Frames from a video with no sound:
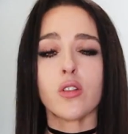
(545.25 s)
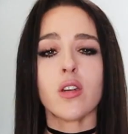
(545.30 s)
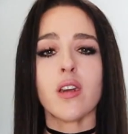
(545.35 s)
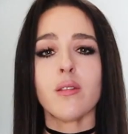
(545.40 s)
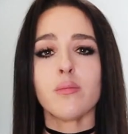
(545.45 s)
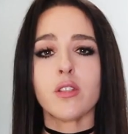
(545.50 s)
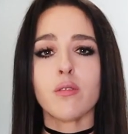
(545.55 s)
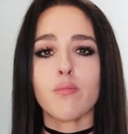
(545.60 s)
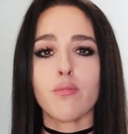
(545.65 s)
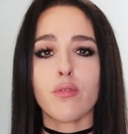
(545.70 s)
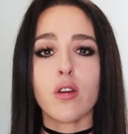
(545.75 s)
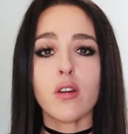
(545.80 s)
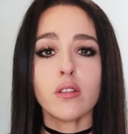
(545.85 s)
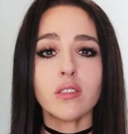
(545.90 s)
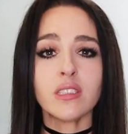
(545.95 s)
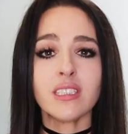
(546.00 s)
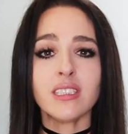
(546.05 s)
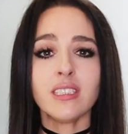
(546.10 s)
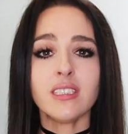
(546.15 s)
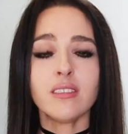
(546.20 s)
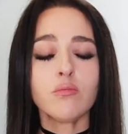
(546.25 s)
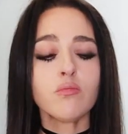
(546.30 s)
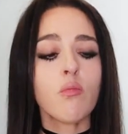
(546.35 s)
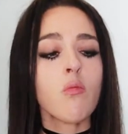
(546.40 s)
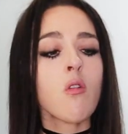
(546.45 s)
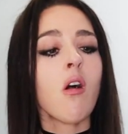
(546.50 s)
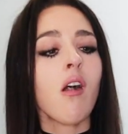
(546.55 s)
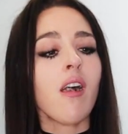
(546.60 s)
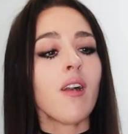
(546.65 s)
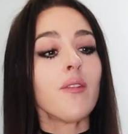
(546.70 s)
grams of protein
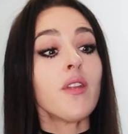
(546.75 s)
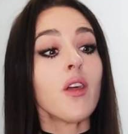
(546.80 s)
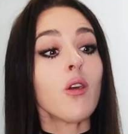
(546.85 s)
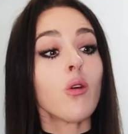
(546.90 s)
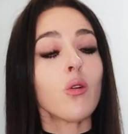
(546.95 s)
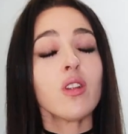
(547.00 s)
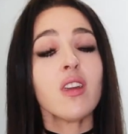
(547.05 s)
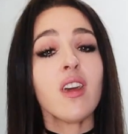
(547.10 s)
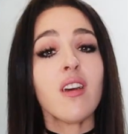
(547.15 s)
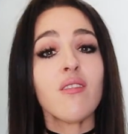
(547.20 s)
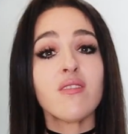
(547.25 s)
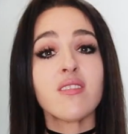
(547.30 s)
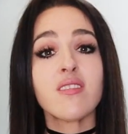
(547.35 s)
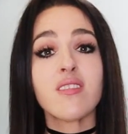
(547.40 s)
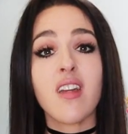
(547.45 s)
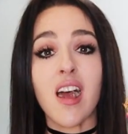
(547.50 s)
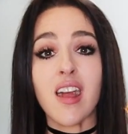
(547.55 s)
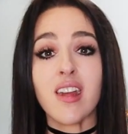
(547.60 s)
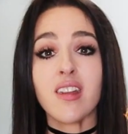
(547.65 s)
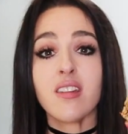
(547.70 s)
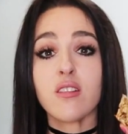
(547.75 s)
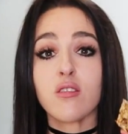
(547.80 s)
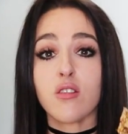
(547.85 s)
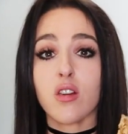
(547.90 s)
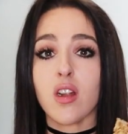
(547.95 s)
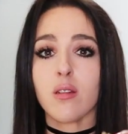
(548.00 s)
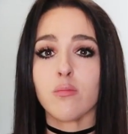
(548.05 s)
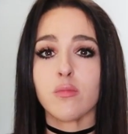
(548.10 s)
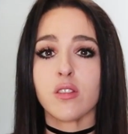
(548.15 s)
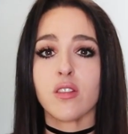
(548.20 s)
and they only have 9
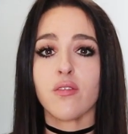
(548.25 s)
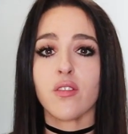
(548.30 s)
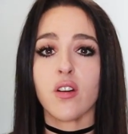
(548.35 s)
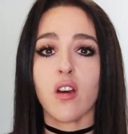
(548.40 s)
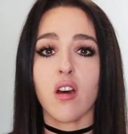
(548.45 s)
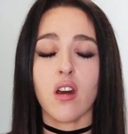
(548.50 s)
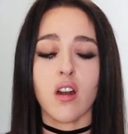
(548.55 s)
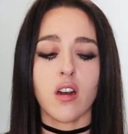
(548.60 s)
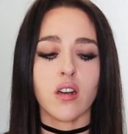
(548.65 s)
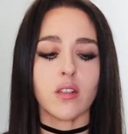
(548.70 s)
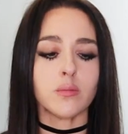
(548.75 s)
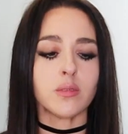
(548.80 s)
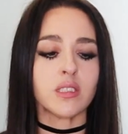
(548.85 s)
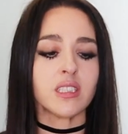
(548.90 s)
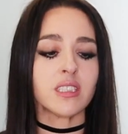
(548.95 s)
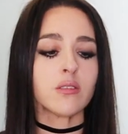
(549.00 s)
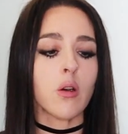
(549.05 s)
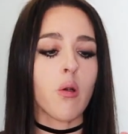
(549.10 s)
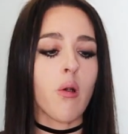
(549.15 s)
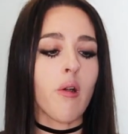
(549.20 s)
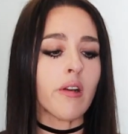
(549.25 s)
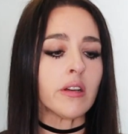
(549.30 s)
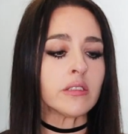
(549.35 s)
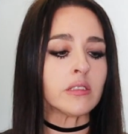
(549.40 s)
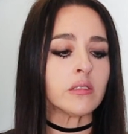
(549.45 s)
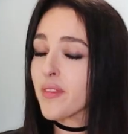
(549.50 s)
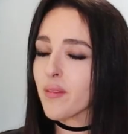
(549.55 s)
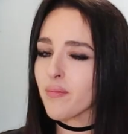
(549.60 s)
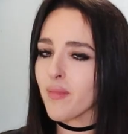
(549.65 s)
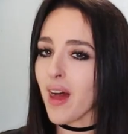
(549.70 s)
grams of carbs.
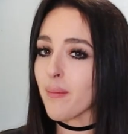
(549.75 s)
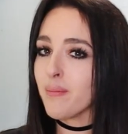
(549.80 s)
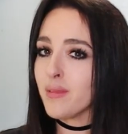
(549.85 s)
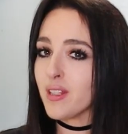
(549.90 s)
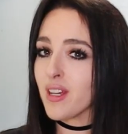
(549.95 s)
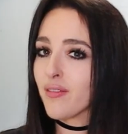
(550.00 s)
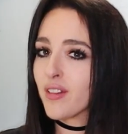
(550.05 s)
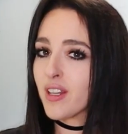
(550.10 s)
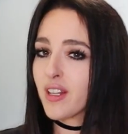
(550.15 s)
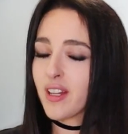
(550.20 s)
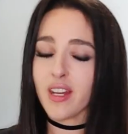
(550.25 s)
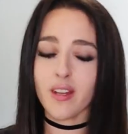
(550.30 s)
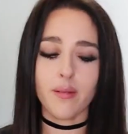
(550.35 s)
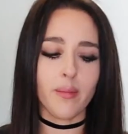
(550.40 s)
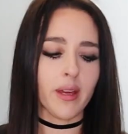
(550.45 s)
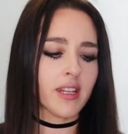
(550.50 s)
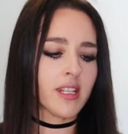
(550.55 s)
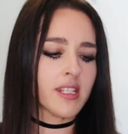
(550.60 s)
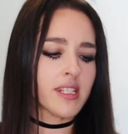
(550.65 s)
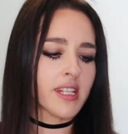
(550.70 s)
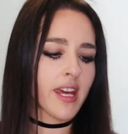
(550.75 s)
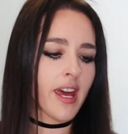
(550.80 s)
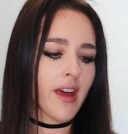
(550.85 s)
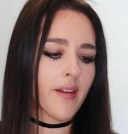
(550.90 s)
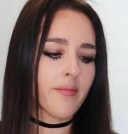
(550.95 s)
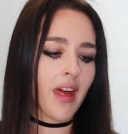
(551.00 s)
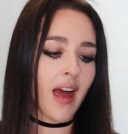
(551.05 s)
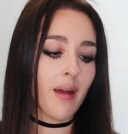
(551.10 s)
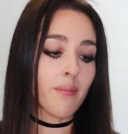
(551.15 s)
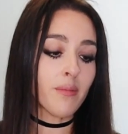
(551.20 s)
I'm definitely gonna make these
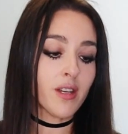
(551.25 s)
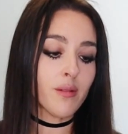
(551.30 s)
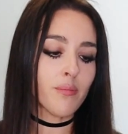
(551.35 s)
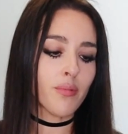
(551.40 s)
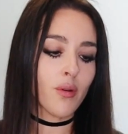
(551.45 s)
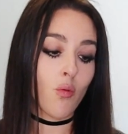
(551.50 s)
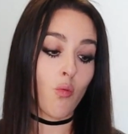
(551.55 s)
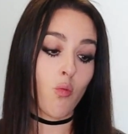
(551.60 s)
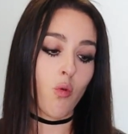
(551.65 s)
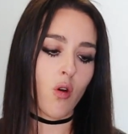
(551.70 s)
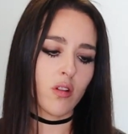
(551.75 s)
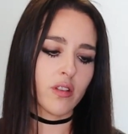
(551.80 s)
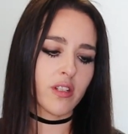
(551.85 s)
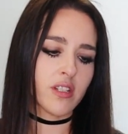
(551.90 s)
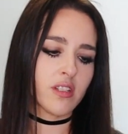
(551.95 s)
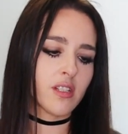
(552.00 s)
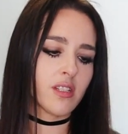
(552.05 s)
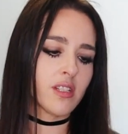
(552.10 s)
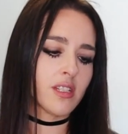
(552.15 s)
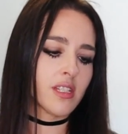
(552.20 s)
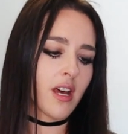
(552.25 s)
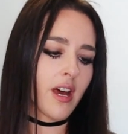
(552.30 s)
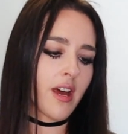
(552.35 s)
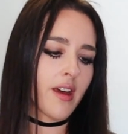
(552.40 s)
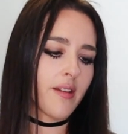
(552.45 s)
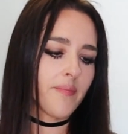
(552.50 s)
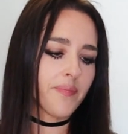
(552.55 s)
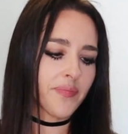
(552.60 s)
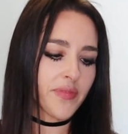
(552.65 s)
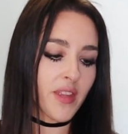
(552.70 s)
again. I'm gonna put walnuts
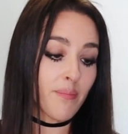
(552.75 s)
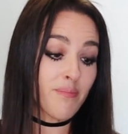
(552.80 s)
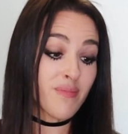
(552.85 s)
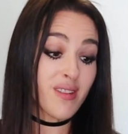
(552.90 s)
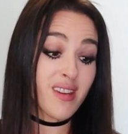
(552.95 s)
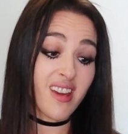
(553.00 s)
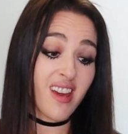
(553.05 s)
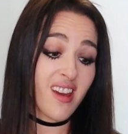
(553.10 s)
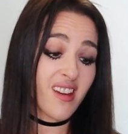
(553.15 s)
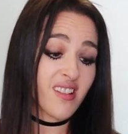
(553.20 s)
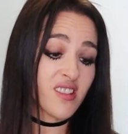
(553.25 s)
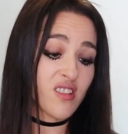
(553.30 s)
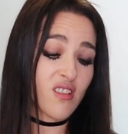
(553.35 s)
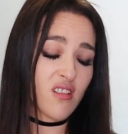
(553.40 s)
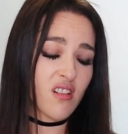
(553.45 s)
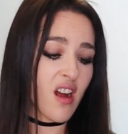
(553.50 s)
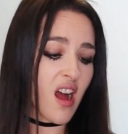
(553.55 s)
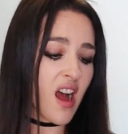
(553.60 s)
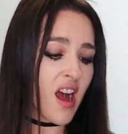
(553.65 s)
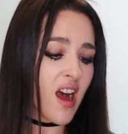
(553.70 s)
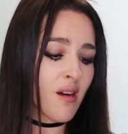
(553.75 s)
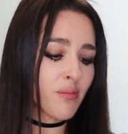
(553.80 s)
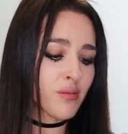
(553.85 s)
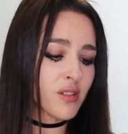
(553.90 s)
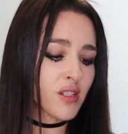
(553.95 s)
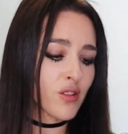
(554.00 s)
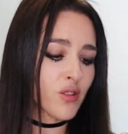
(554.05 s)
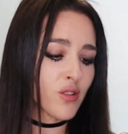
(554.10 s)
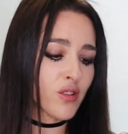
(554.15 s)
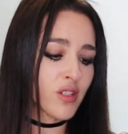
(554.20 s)
inside. The pecans are
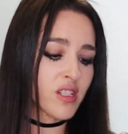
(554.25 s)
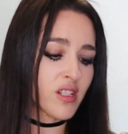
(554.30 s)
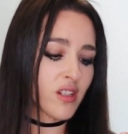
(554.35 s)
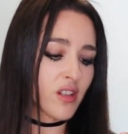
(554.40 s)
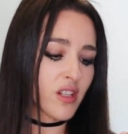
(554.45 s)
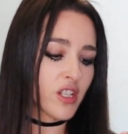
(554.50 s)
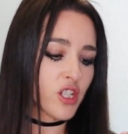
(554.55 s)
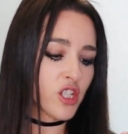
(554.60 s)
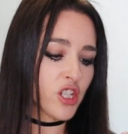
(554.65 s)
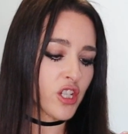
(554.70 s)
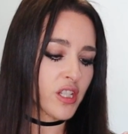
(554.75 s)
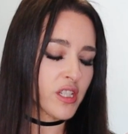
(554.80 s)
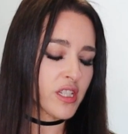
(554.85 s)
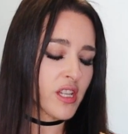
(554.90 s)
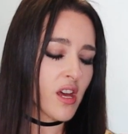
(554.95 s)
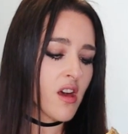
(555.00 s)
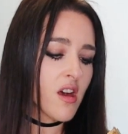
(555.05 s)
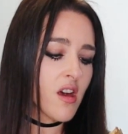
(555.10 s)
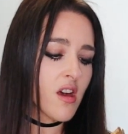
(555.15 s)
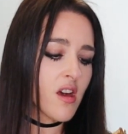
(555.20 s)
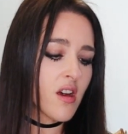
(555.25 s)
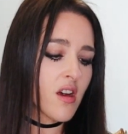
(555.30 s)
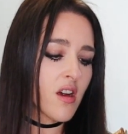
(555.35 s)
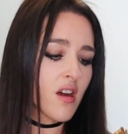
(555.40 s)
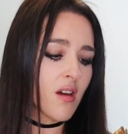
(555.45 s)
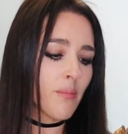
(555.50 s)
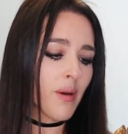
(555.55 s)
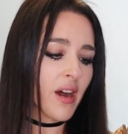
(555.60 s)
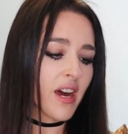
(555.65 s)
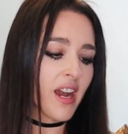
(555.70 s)
absolutely delicious,
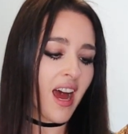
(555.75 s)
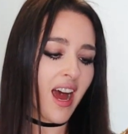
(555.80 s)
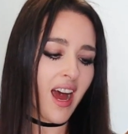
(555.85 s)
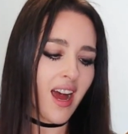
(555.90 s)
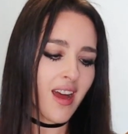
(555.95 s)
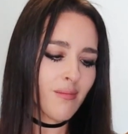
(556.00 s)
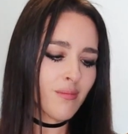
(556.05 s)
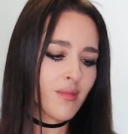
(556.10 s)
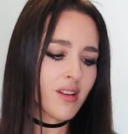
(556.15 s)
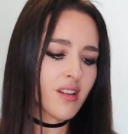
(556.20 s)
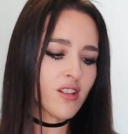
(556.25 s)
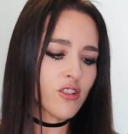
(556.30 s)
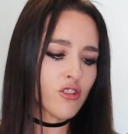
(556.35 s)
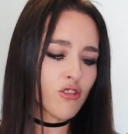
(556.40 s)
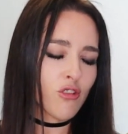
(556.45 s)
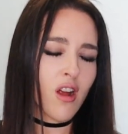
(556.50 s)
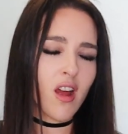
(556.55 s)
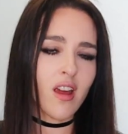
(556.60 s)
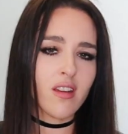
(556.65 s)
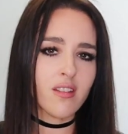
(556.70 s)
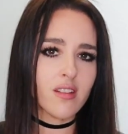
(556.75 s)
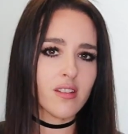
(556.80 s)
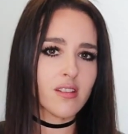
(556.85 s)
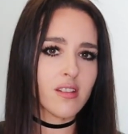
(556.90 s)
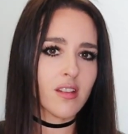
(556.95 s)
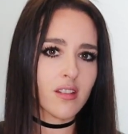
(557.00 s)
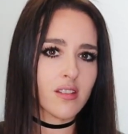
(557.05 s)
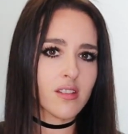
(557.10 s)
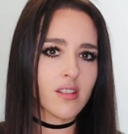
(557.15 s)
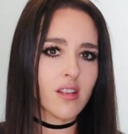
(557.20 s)
but I'm gonna try these
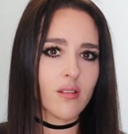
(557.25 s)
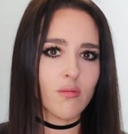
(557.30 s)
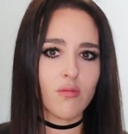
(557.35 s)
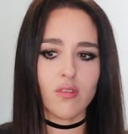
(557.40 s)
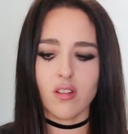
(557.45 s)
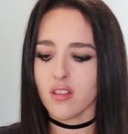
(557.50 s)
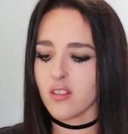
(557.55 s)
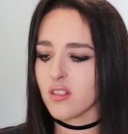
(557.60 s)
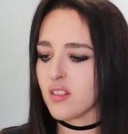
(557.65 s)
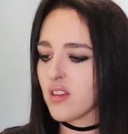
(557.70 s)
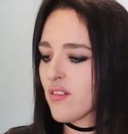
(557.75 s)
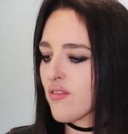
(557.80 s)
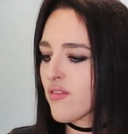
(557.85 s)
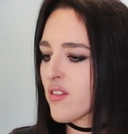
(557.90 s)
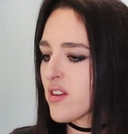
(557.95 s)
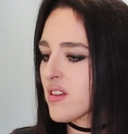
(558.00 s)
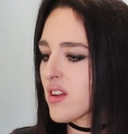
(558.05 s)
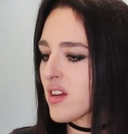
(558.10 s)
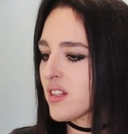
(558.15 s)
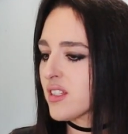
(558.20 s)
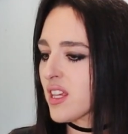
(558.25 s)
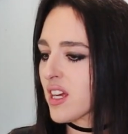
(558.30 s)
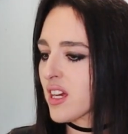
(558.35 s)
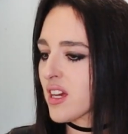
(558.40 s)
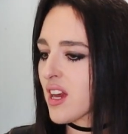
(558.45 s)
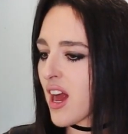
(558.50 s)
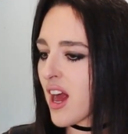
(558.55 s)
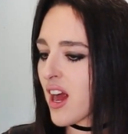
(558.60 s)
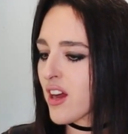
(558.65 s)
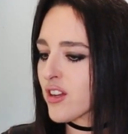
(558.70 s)
next time with different nuts like
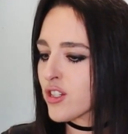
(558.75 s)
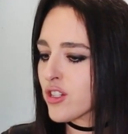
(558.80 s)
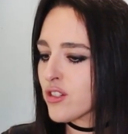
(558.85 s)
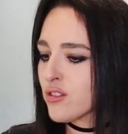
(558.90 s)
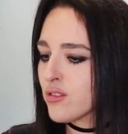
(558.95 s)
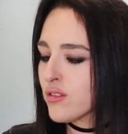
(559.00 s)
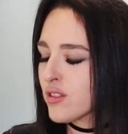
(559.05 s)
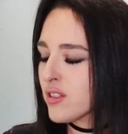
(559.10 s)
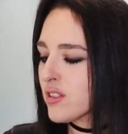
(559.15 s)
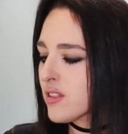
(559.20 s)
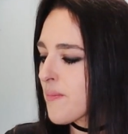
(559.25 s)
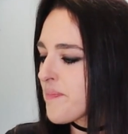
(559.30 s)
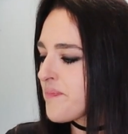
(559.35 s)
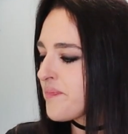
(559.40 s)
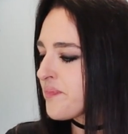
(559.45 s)
cashews